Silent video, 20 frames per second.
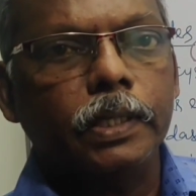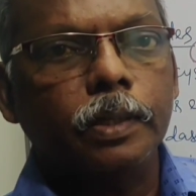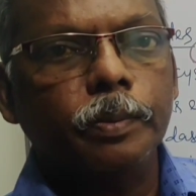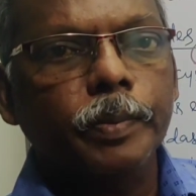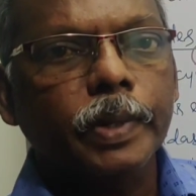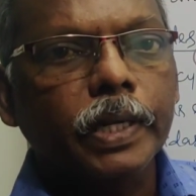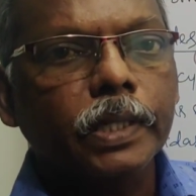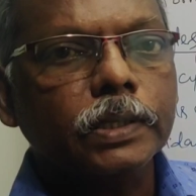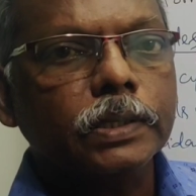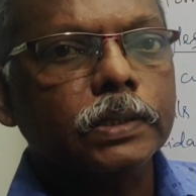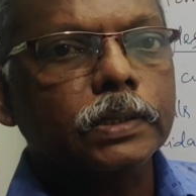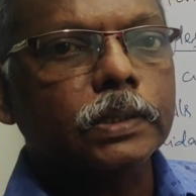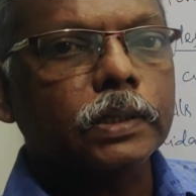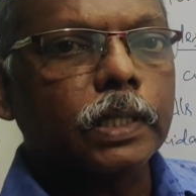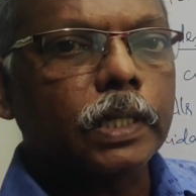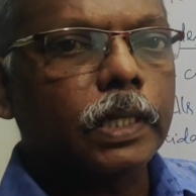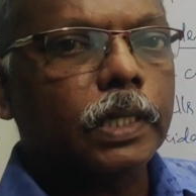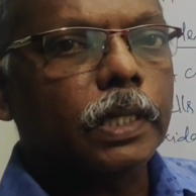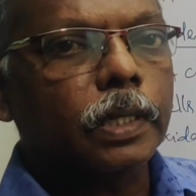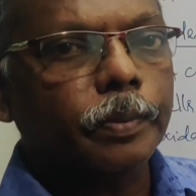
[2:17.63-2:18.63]
That means
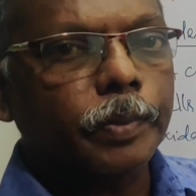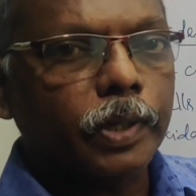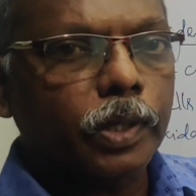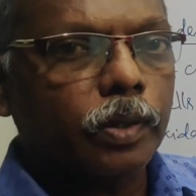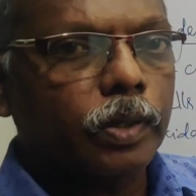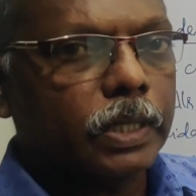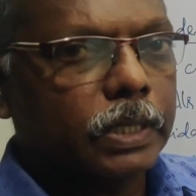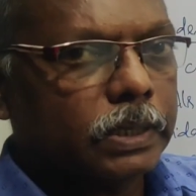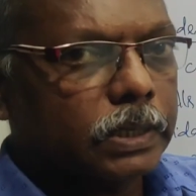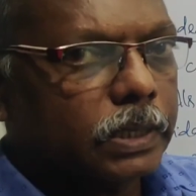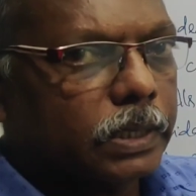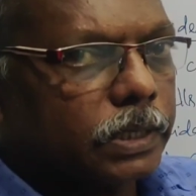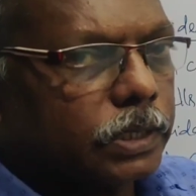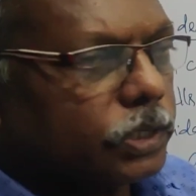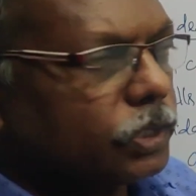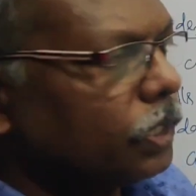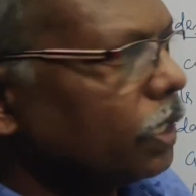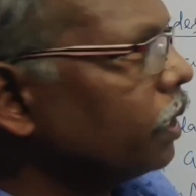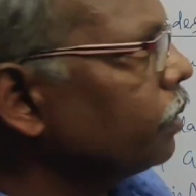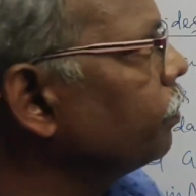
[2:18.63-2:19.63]
3 amino
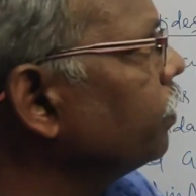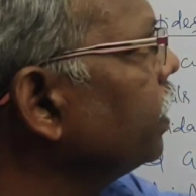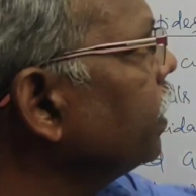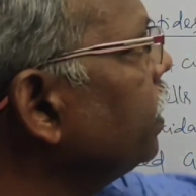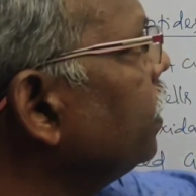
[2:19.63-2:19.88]
acids joined by